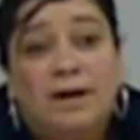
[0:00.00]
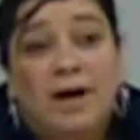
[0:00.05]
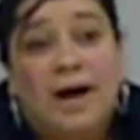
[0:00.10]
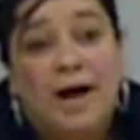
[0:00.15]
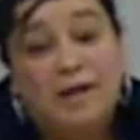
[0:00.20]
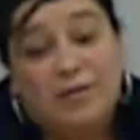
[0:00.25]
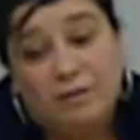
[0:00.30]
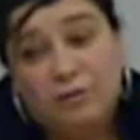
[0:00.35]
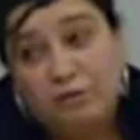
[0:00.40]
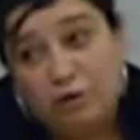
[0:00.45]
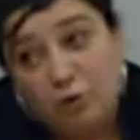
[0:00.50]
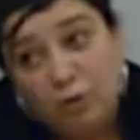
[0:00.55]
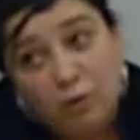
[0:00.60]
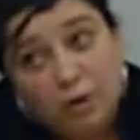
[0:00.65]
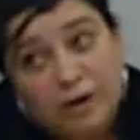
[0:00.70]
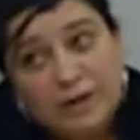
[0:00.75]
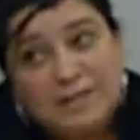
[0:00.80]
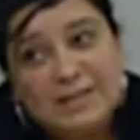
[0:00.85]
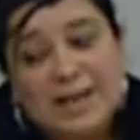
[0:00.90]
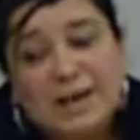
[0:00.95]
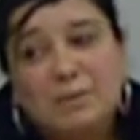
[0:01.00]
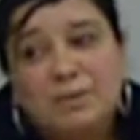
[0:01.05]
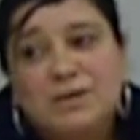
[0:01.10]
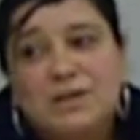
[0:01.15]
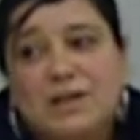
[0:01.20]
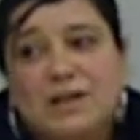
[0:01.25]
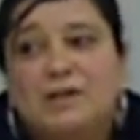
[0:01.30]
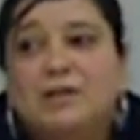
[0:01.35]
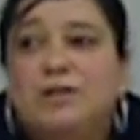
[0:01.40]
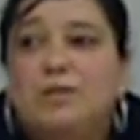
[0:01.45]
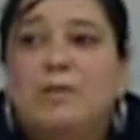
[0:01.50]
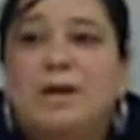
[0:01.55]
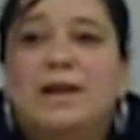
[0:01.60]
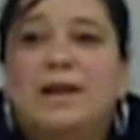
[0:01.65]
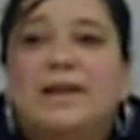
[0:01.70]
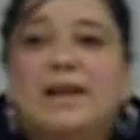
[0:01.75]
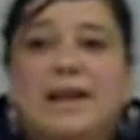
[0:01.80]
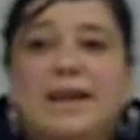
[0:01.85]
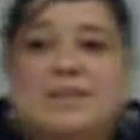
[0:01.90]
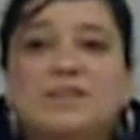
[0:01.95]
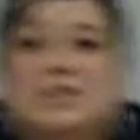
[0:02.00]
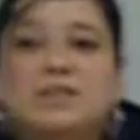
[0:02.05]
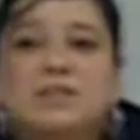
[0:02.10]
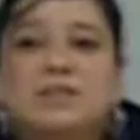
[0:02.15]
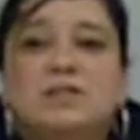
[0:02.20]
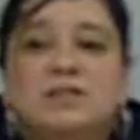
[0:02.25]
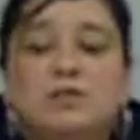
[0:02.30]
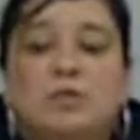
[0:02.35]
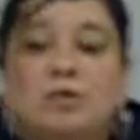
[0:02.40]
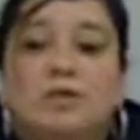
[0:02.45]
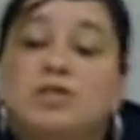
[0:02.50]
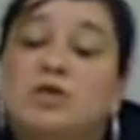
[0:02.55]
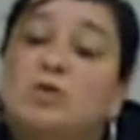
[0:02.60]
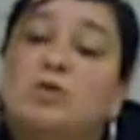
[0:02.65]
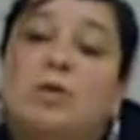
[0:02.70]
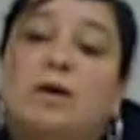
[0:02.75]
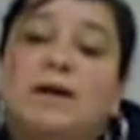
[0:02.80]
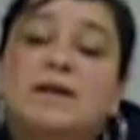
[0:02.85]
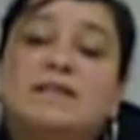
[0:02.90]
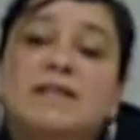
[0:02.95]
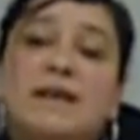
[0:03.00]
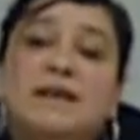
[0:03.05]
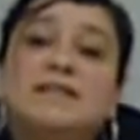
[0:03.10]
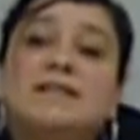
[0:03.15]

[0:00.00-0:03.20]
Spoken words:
either don't want to take particular medications or don't want to take